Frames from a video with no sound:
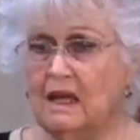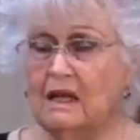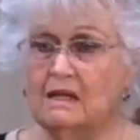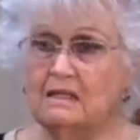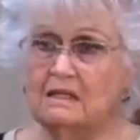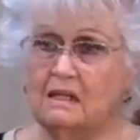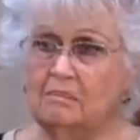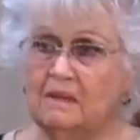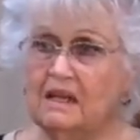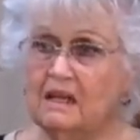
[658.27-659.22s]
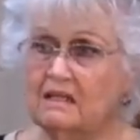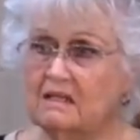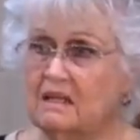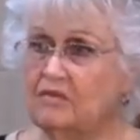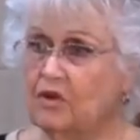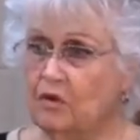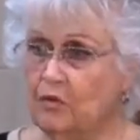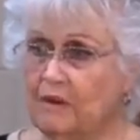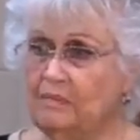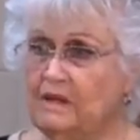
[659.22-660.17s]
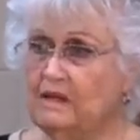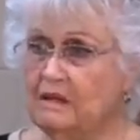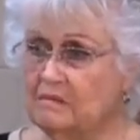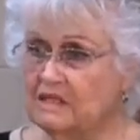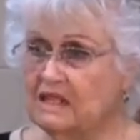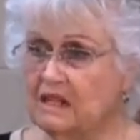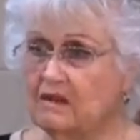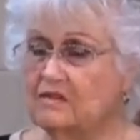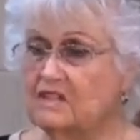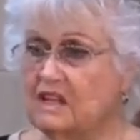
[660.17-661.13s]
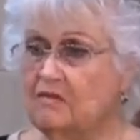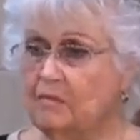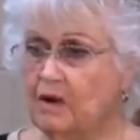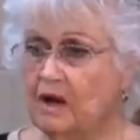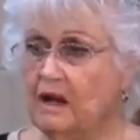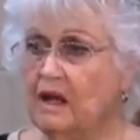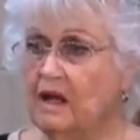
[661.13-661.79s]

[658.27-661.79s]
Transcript: and it said because they've corrupted themselves. They've brought